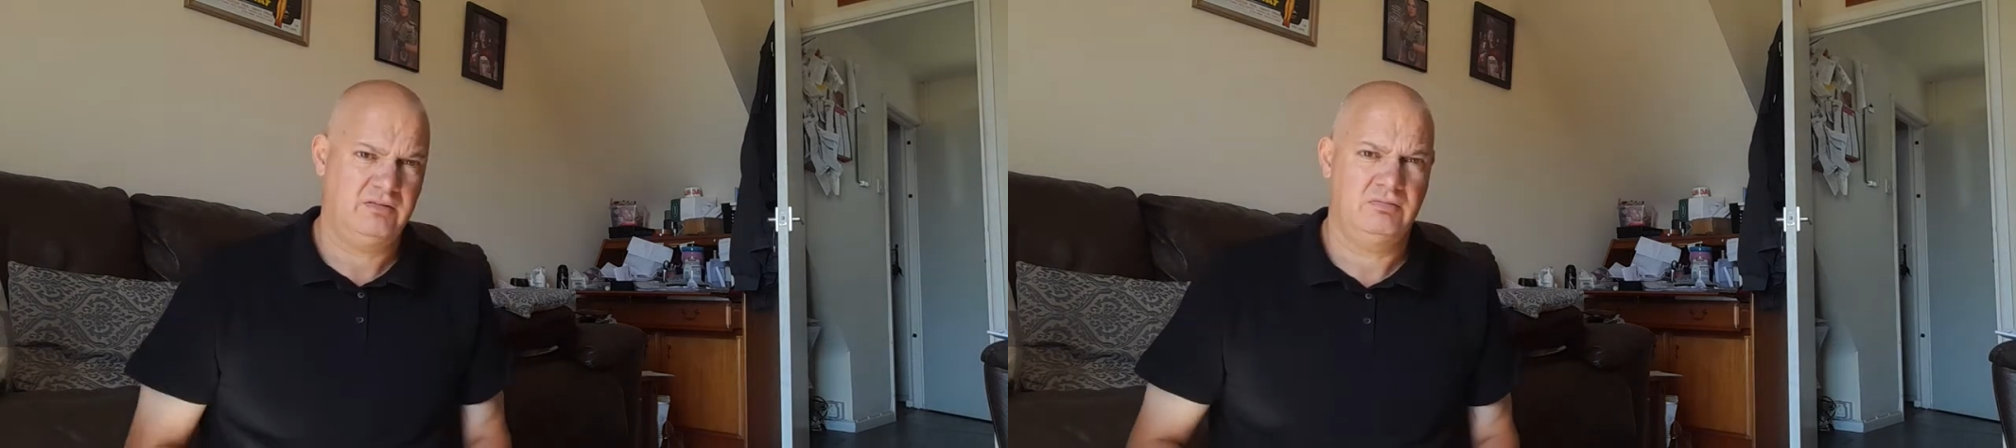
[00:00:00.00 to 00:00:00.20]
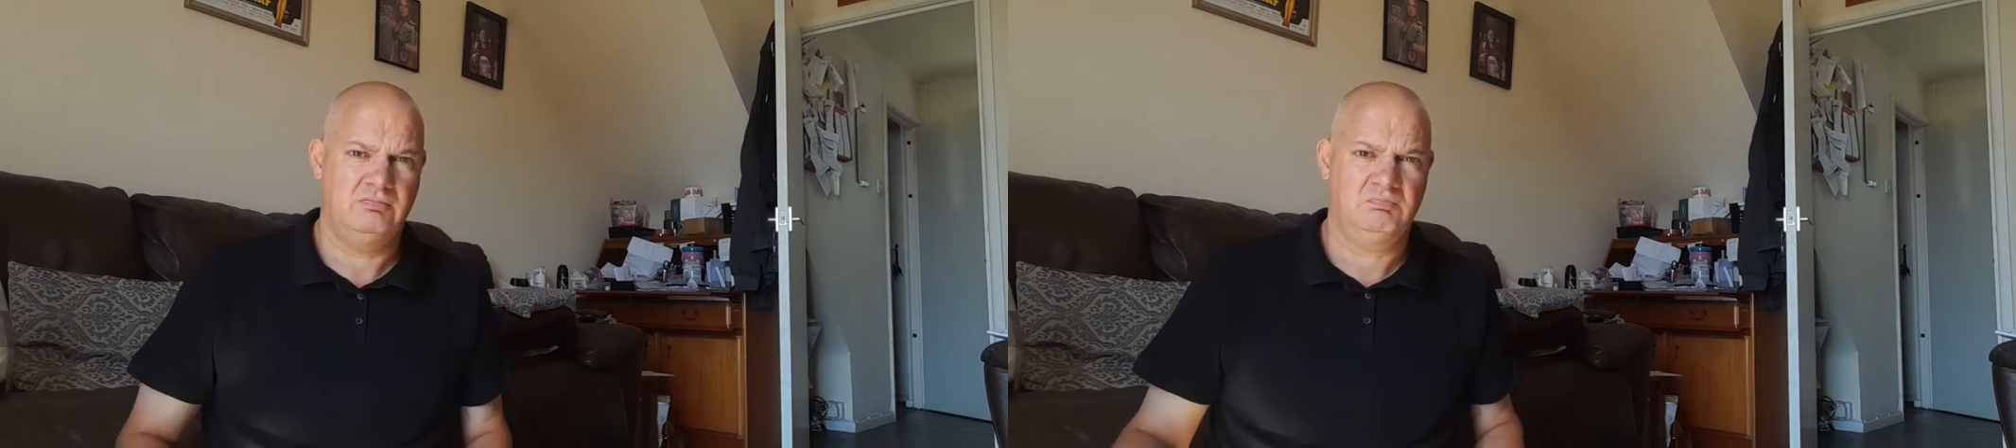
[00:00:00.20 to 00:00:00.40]

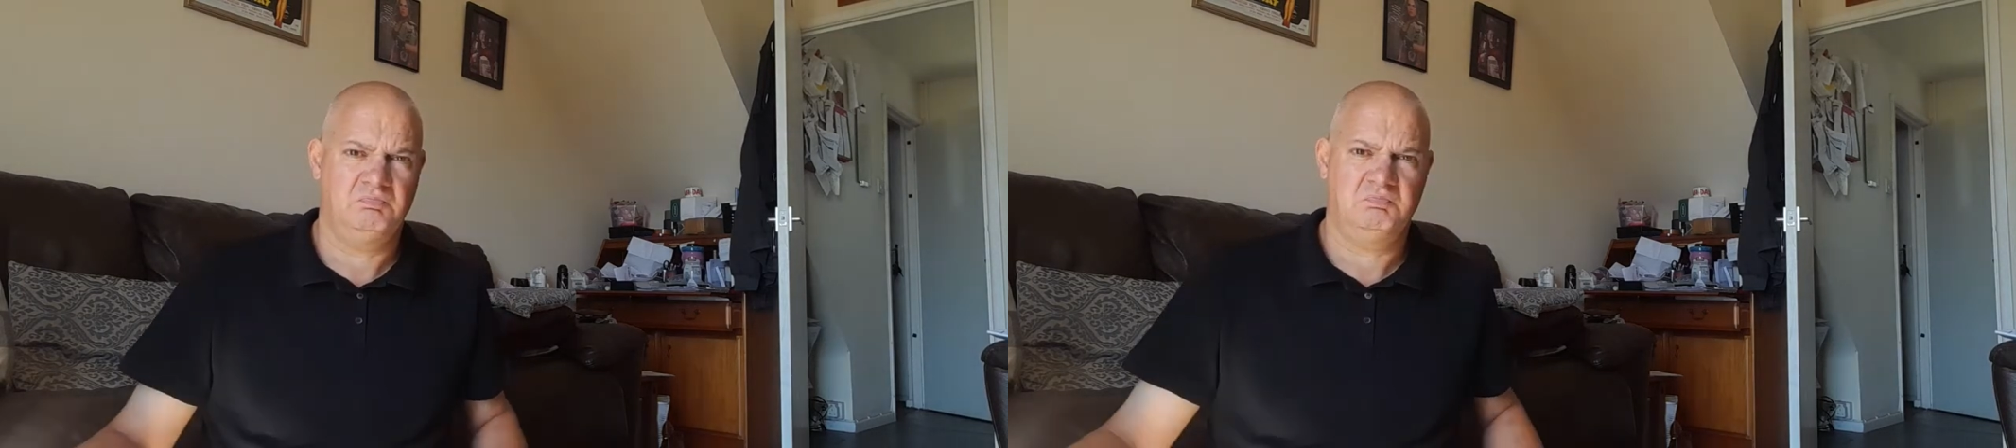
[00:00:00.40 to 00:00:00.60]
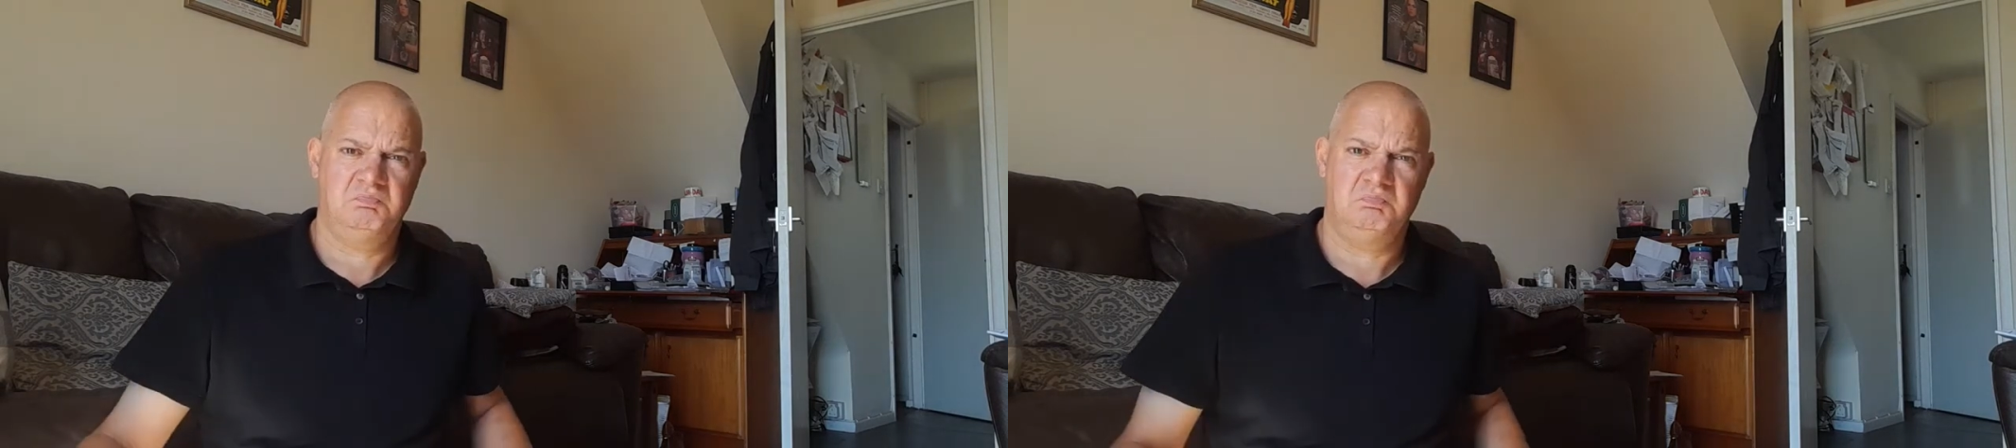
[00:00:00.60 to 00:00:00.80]

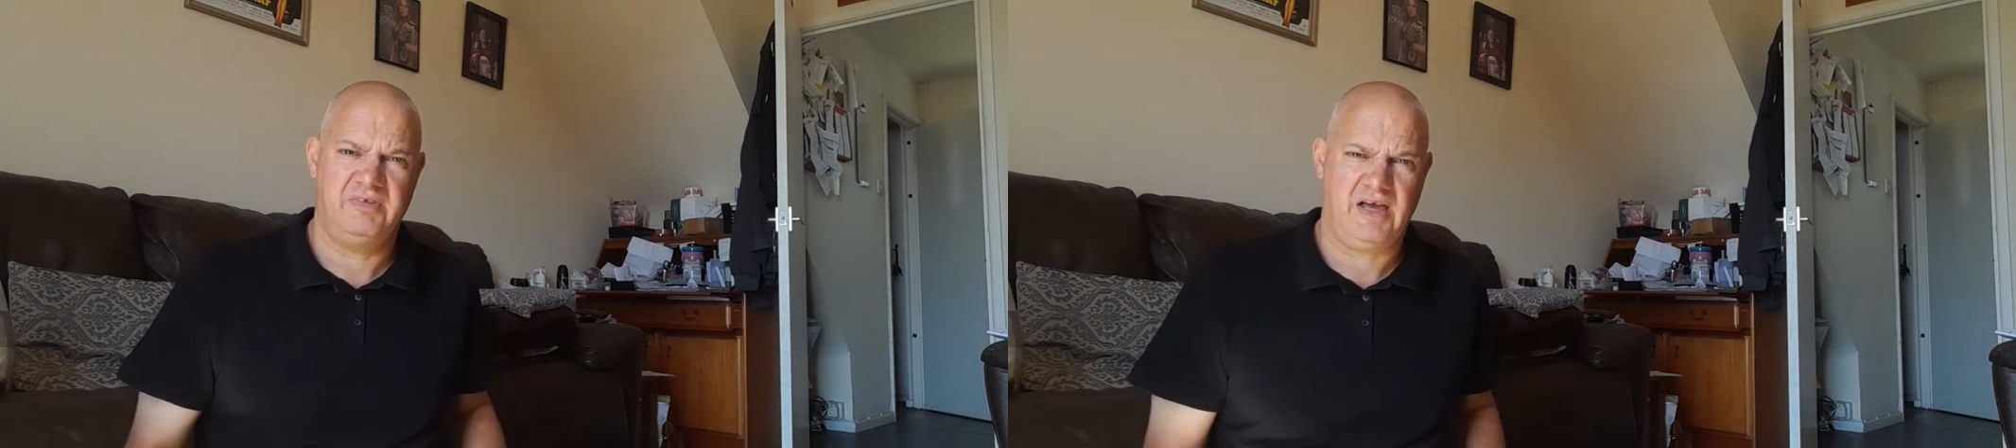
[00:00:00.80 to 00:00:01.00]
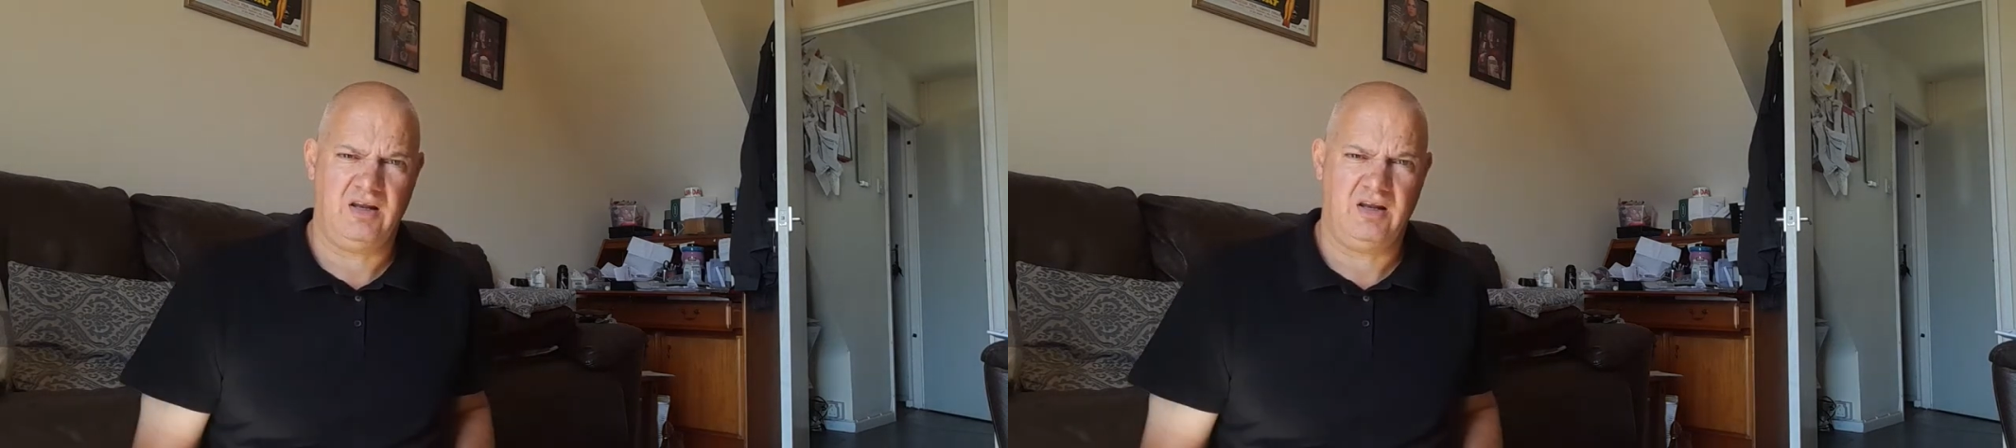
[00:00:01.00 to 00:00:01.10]
is that a